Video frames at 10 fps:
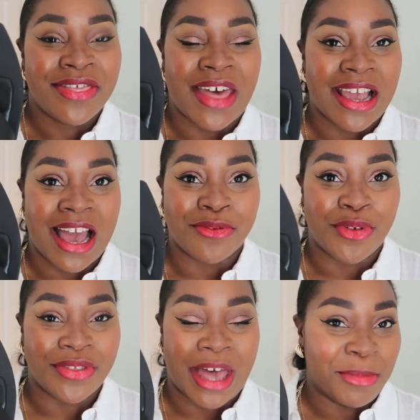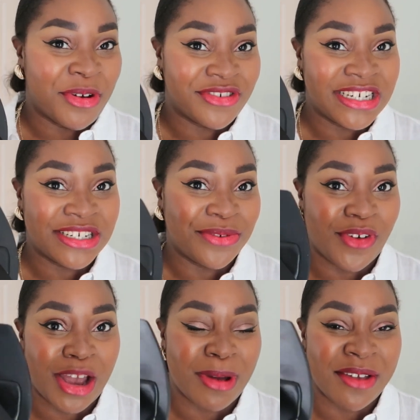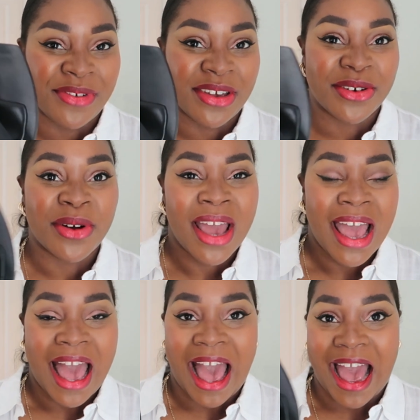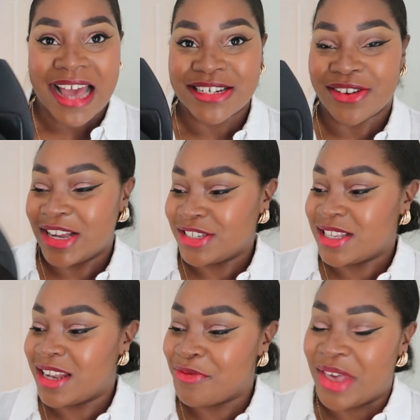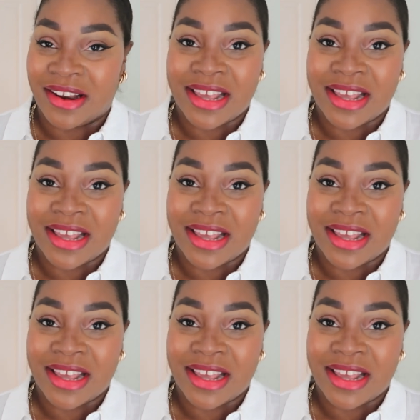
They have got that Parisian vibe, I feel, and I just love that.